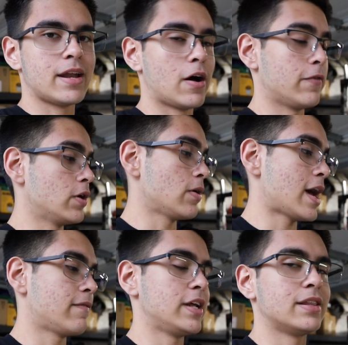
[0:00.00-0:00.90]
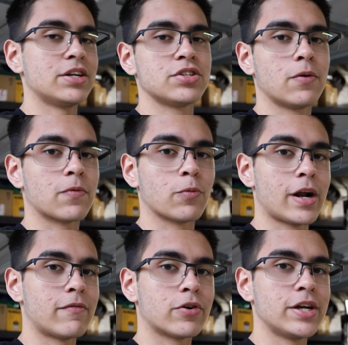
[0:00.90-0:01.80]
Now if you don't have any dish soap for
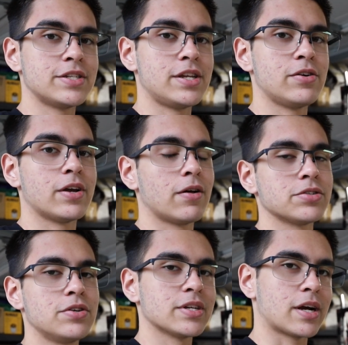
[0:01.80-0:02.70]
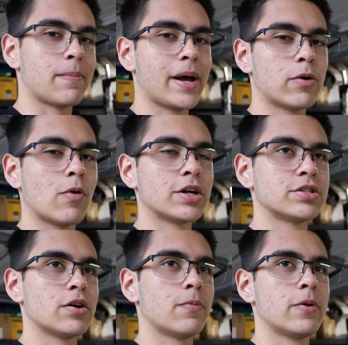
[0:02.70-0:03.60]
whatever reason, you can also use like a bike
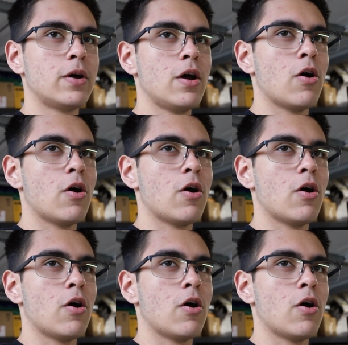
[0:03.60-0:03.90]
wash soap